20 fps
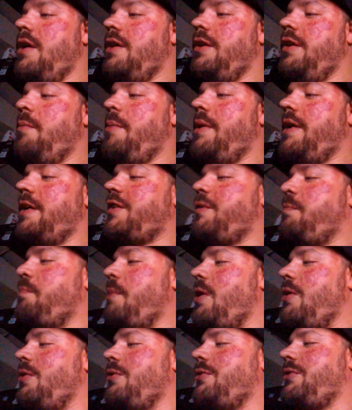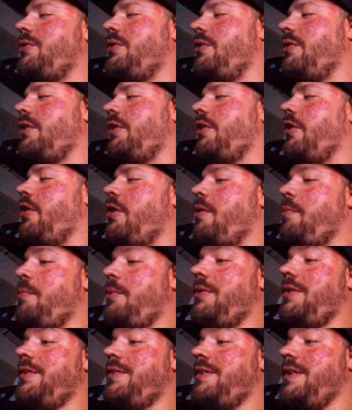You've been exposed to an
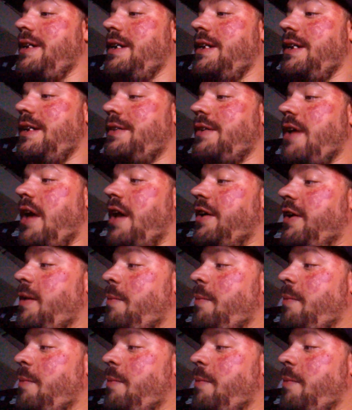incurable disease.